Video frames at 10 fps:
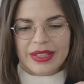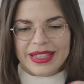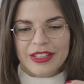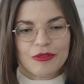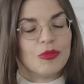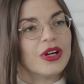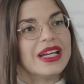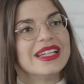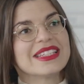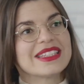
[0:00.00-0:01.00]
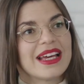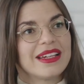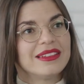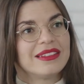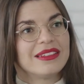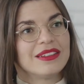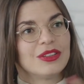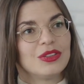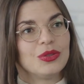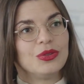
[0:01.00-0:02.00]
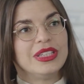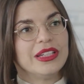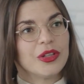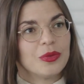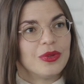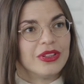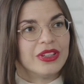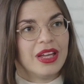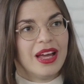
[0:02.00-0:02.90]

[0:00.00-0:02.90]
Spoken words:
give more insight to the other one.